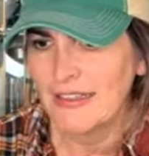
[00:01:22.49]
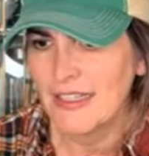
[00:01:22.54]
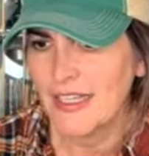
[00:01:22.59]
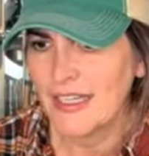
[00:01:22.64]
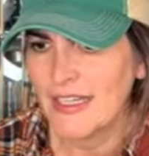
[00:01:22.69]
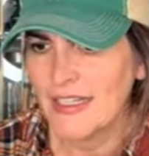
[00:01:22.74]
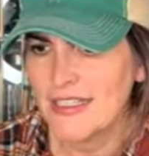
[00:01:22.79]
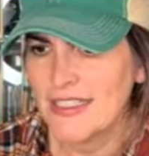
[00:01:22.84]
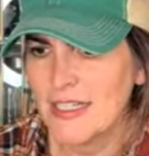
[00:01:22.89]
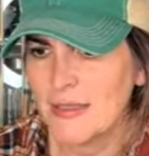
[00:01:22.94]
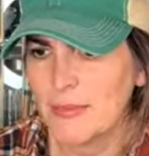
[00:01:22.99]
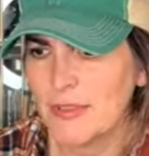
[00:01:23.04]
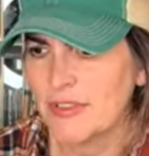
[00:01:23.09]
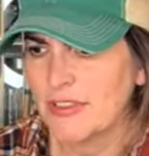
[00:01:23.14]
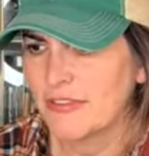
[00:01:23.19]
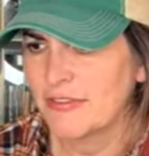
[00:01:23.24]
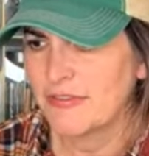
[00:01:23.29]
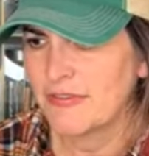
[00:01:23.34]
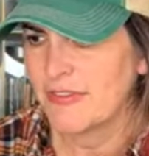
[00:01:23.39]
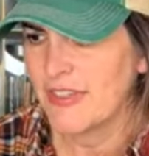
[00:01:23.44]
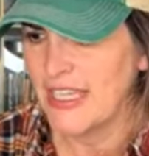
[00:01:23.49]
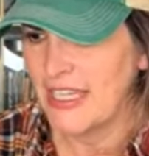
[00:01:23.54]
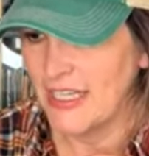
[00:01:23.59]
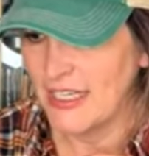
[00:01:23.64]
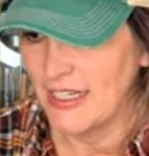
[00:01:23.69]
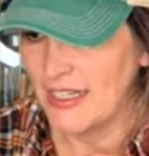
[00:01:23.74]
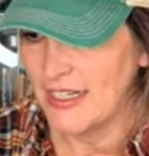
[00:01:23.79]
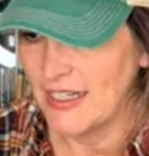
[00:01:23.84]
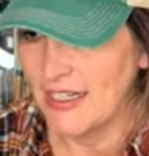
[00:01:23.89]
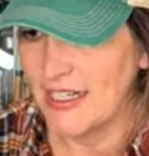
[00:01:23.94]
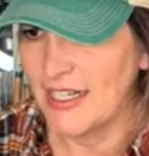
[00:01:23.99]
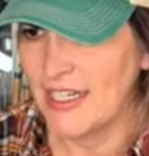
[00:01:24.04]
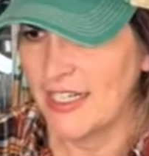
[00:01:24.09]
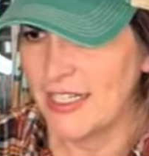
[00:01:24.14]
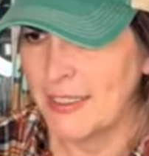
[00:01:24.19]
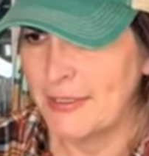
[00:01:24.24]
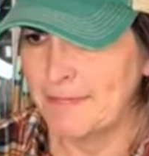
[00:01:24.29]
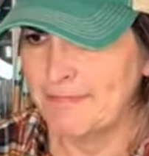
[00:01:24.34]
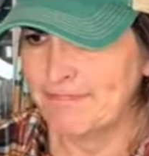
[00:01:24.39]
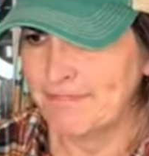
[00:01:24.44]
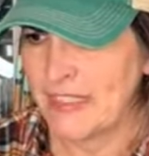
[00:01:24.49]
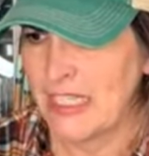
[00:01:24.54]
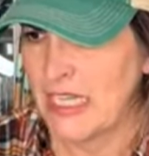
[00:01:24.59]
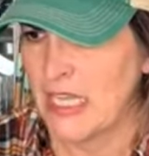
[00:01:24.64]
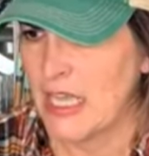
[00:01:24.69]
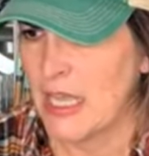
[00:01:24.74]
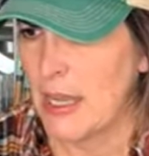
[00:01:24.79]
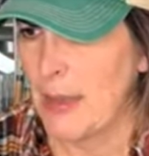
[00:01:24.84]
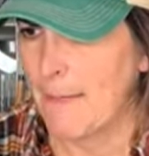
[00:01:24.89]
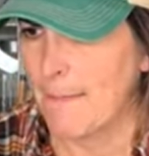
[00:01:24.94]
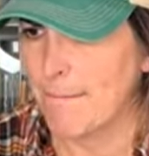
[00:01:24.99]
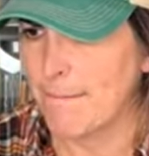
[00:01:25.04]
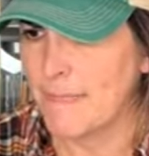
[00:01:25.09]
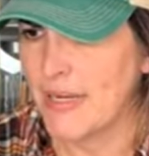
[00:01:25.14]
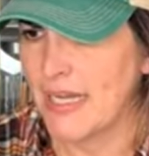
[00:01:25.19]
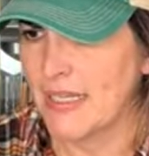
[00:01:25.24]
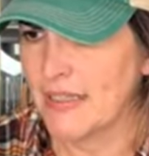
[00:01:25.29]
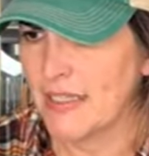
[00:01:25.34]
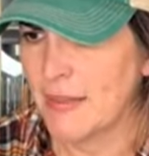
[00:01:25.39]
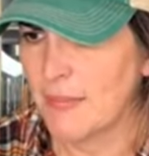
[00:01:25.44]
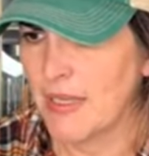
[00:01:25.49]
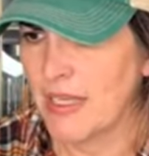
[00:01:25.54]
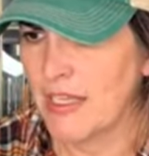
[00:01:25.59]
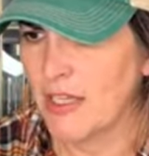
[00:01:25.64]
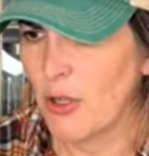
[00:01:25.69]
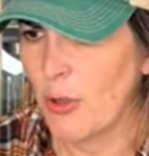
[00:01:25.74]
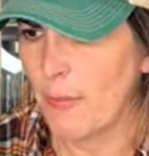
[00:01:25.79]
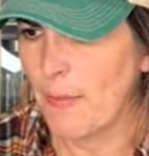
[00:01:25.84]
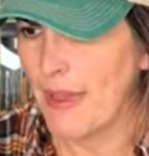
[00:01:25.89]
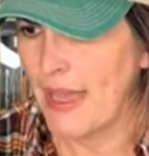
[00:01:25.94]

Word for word: like a double feed. Um, but let me go